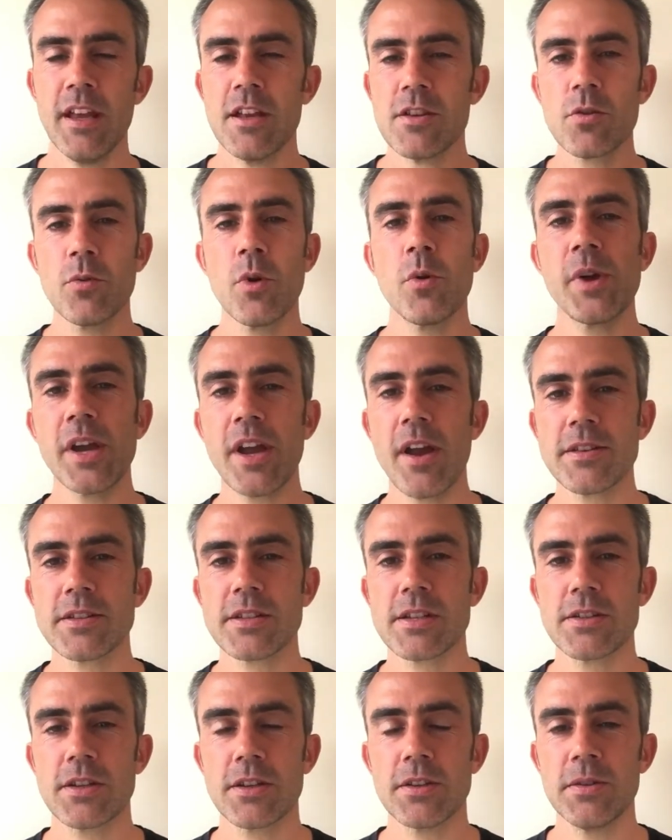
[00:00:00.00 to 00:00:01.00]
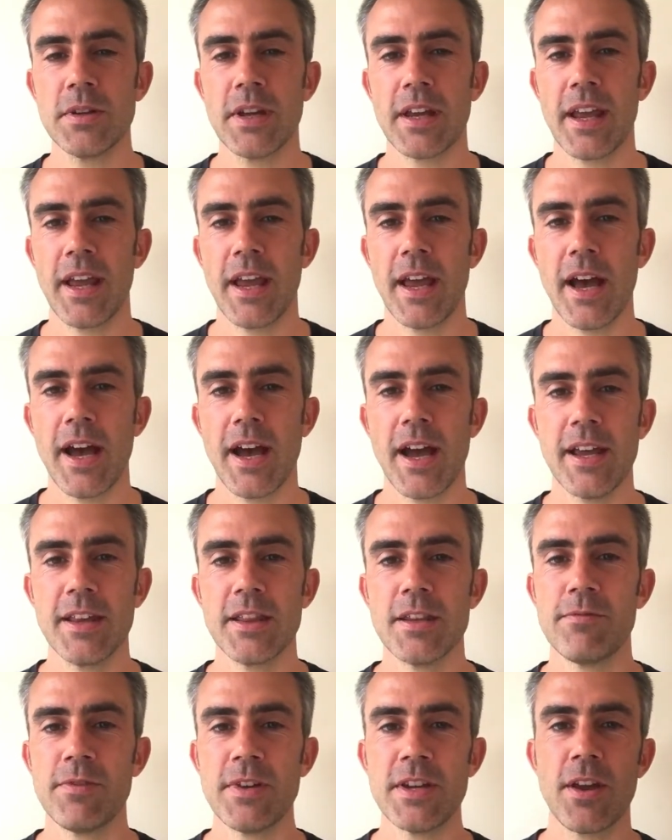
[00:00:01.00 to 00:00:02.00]
So what we're going to do in
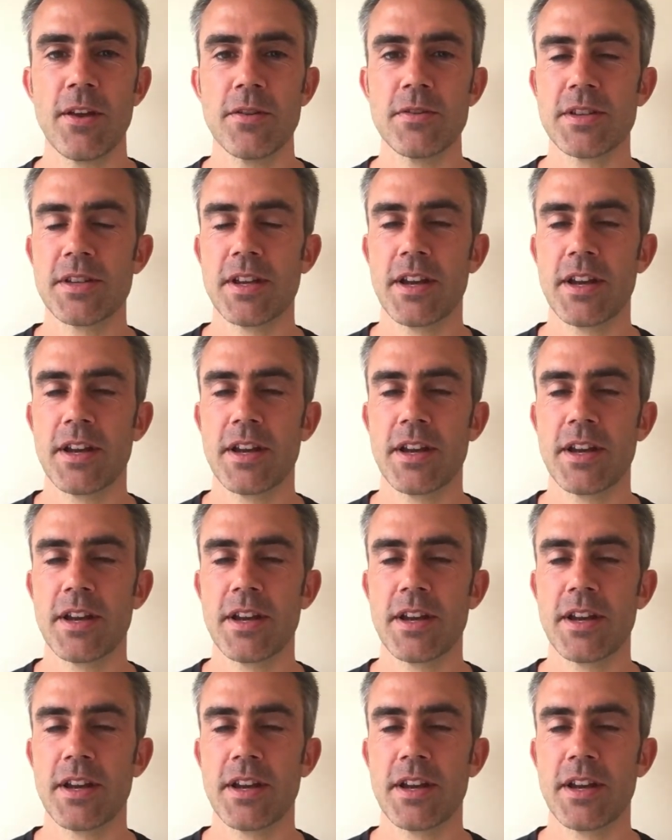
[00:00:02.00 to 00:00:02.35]
the videos